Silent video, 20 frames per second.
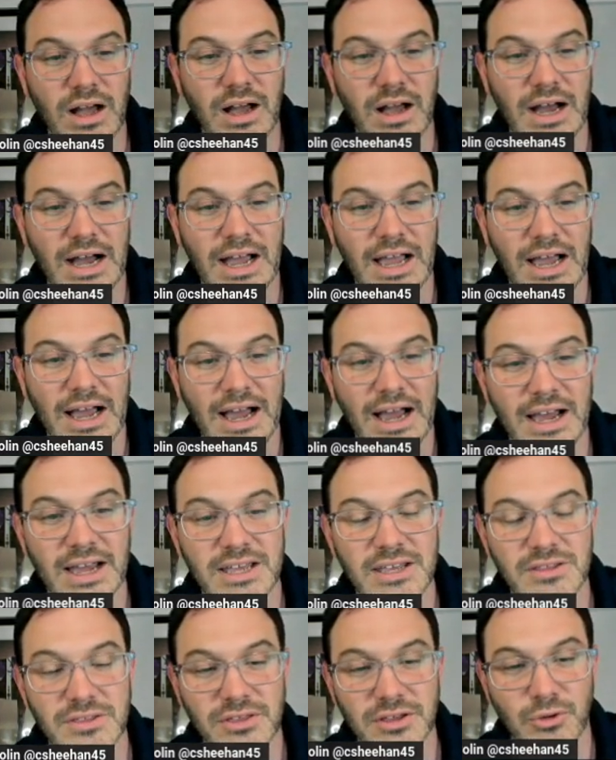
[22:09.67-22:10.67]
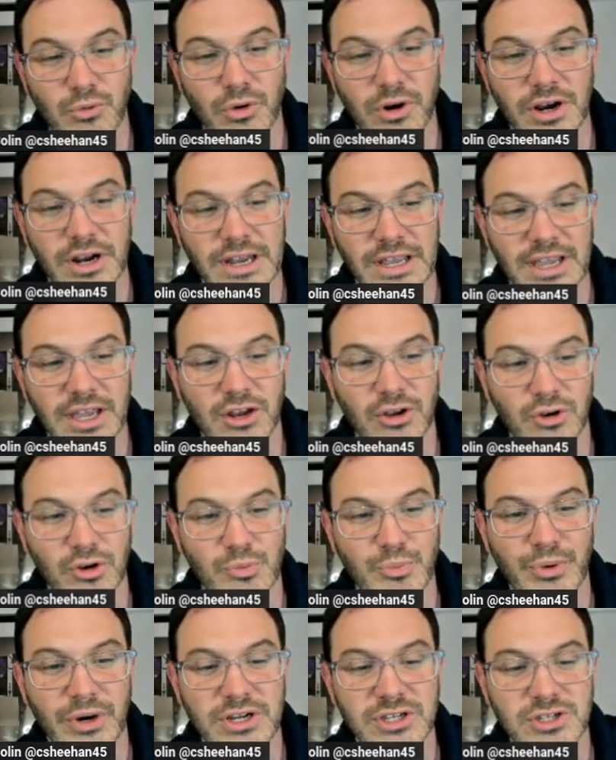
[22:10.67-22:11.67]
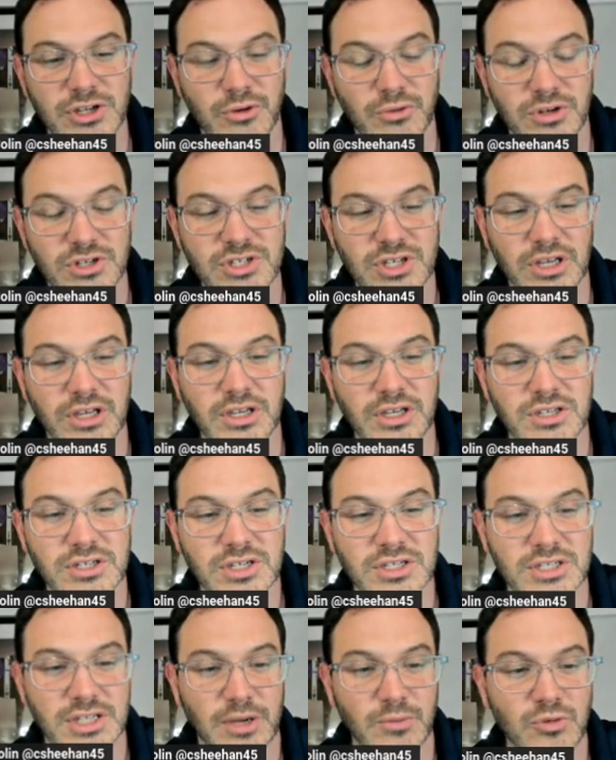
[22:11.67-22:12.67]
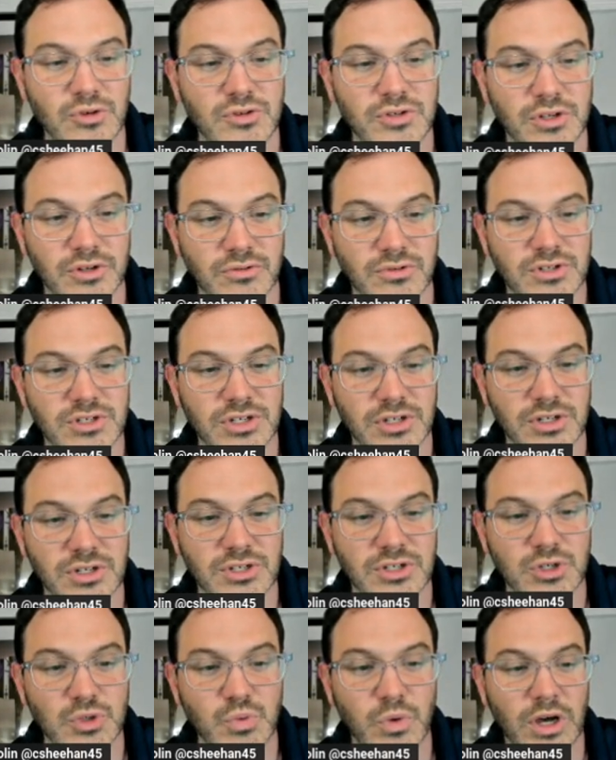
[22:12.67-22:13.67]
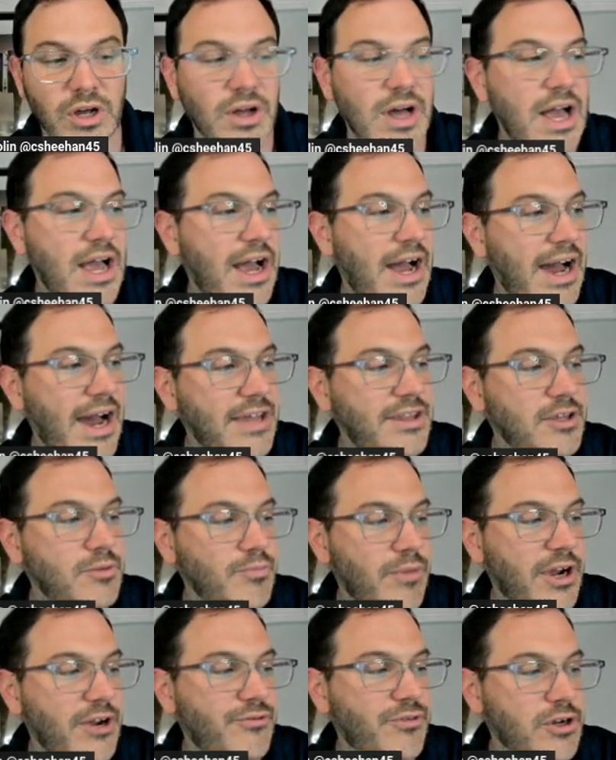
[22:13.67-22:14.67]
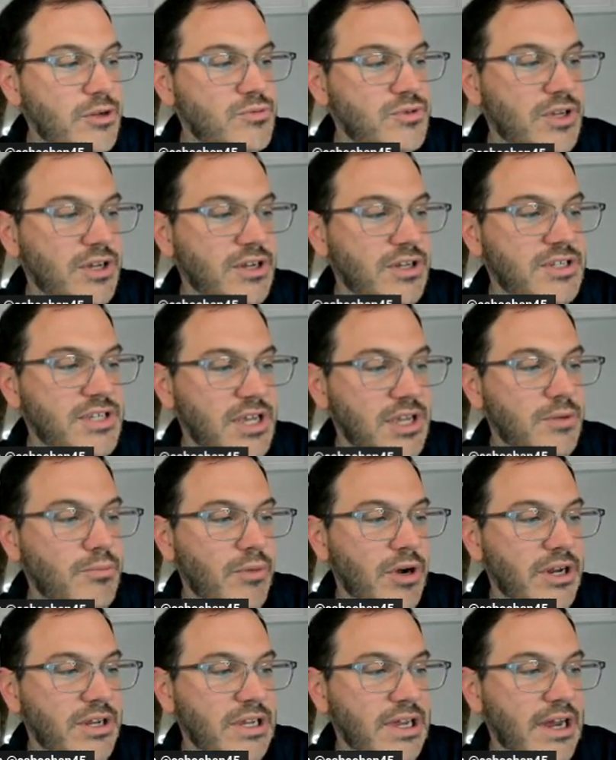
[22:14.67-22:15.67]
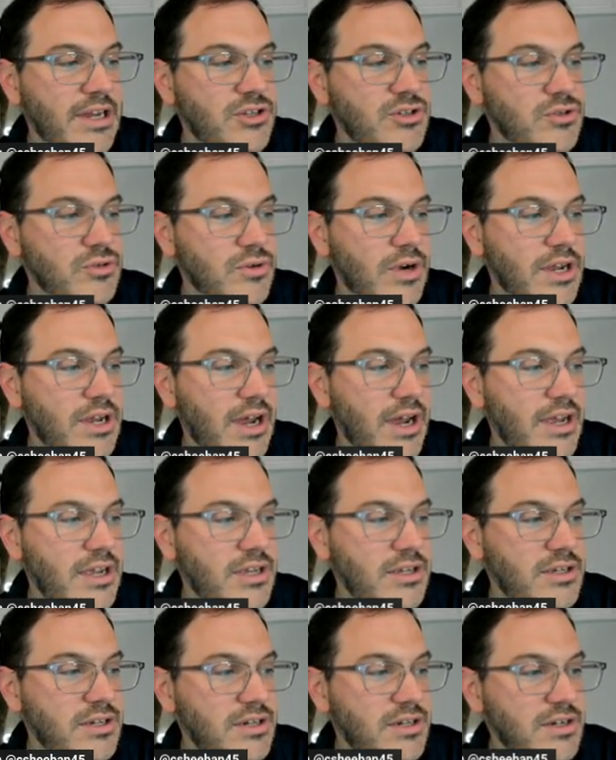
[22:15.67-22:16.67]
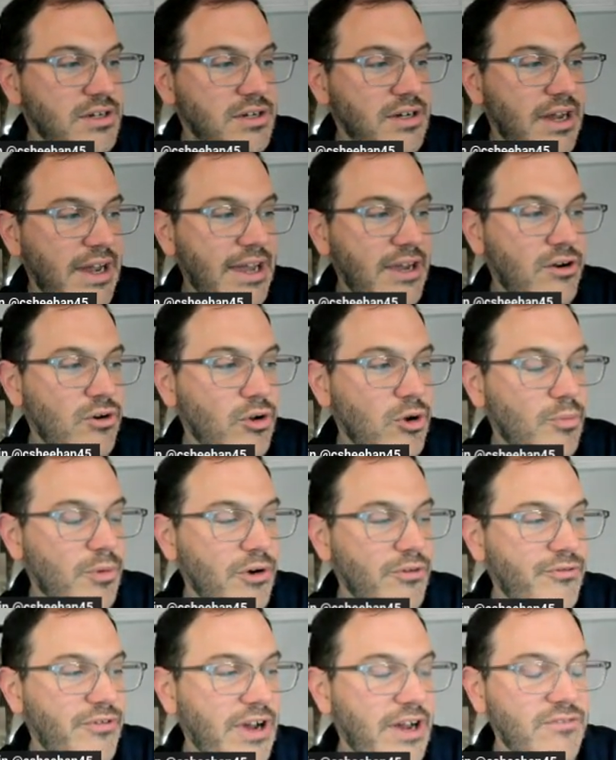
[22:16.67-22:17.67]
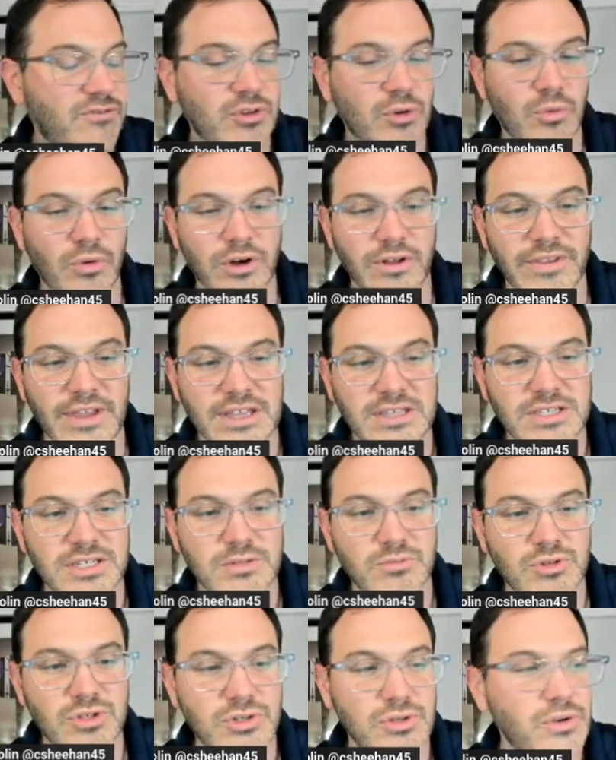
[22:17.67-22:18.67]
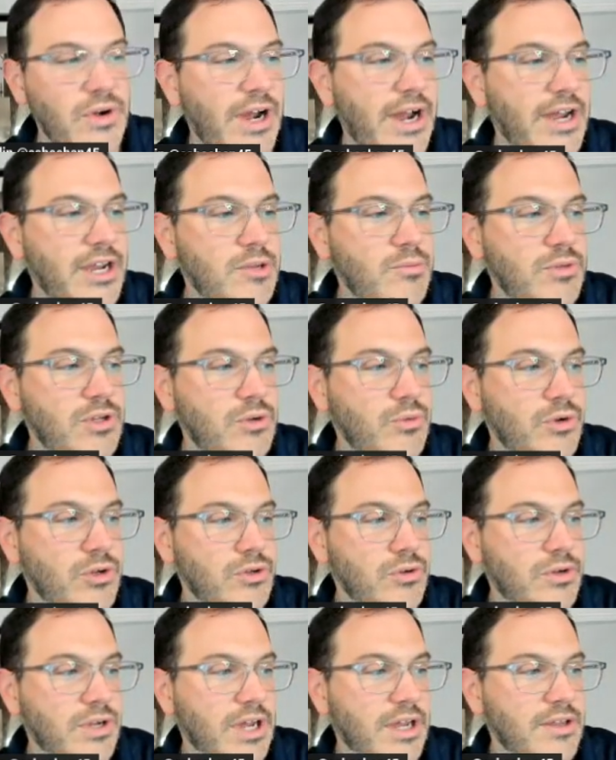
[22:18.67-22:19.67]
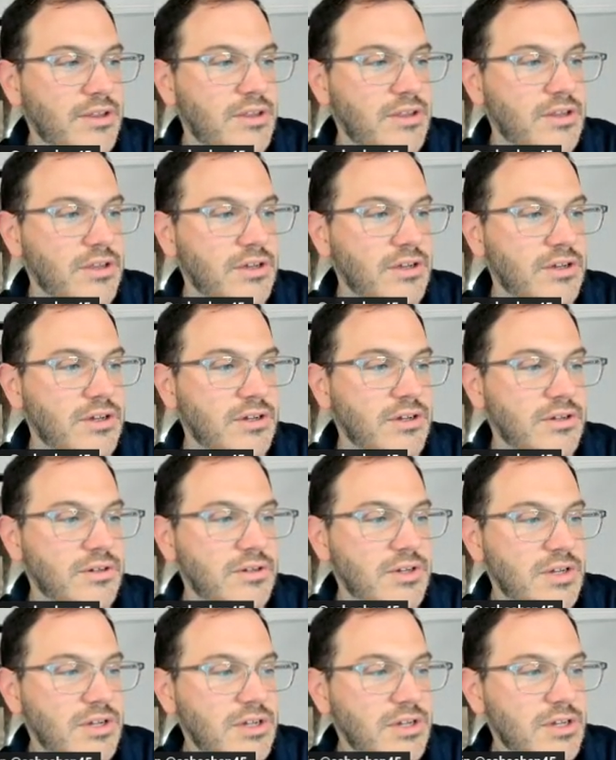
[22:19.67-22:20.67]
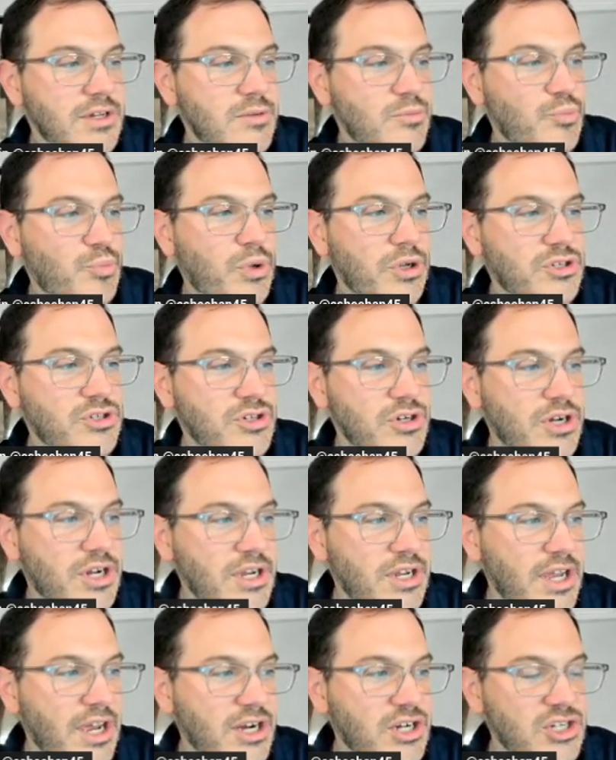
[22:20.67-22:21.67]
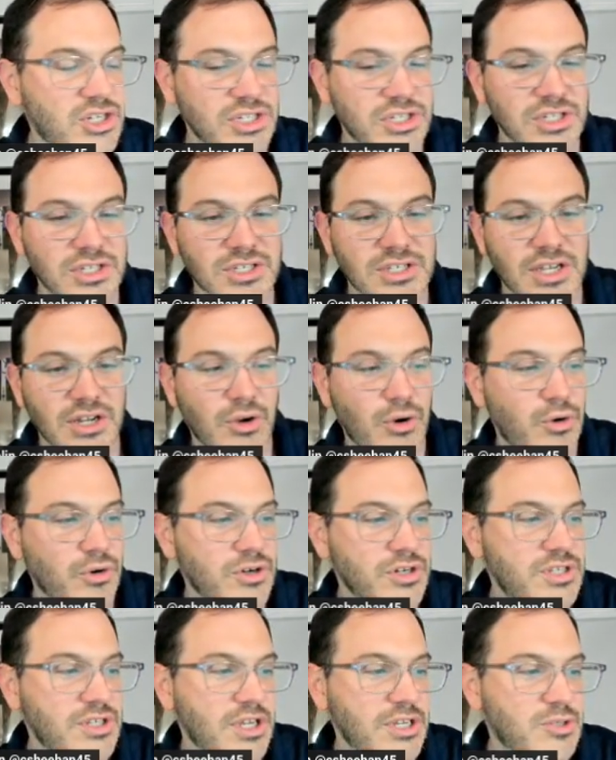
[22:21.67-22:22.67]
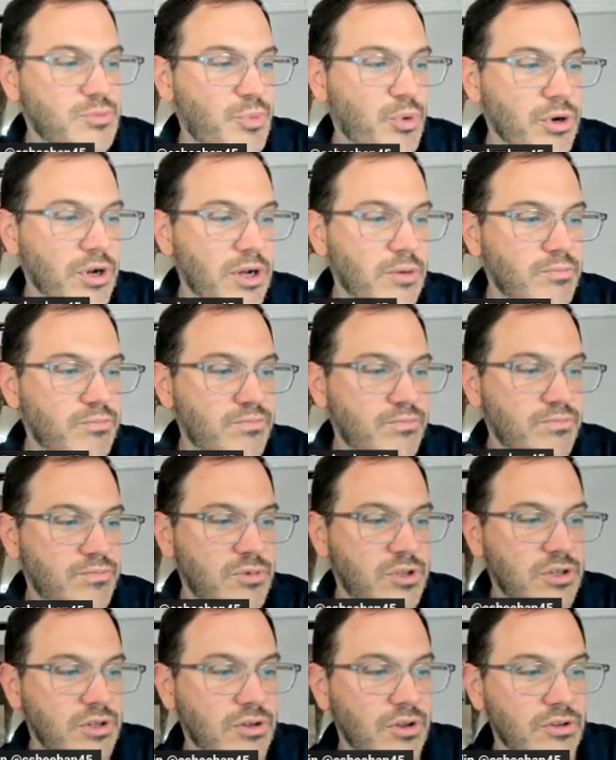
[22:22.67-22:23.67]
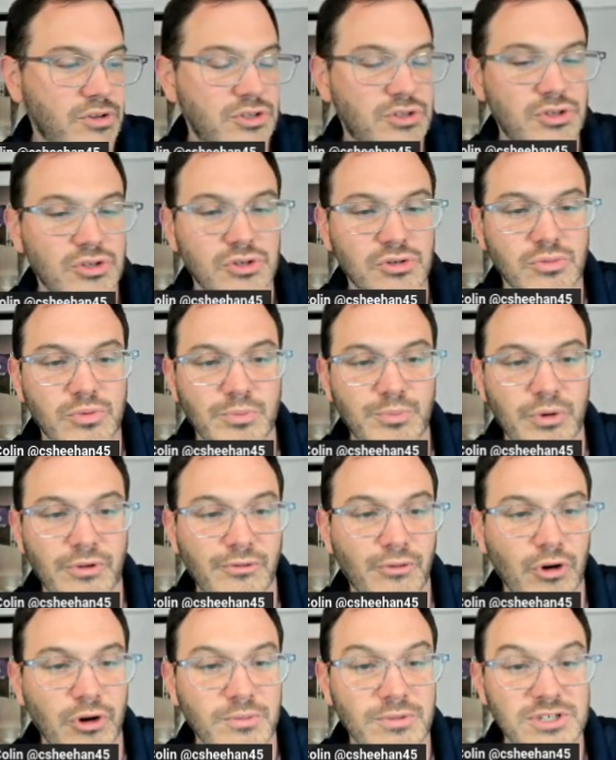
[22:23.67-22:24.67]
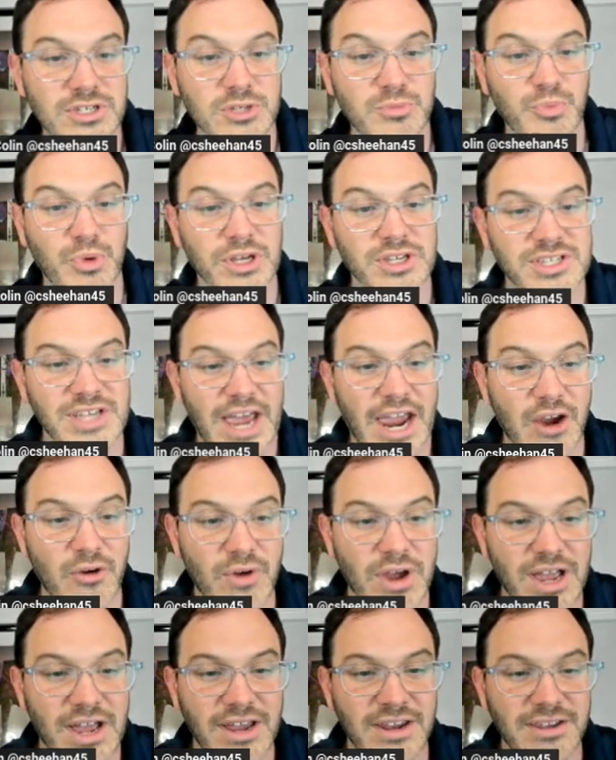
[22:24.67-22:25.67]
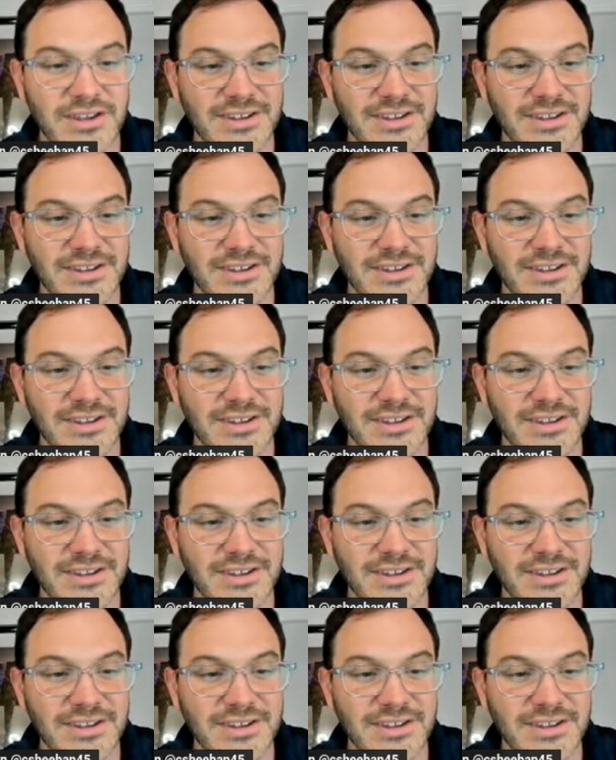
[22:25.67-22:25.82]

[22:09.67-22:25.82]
I think we're going to get a good price on Resilience because I'm using Resilience as well. I think Mind Frame is going to take money. I do. I don't know about 5 to 1. That seems too high to me when you get the Putcher connections and a horse that's put up, the 2 performances plus IRAD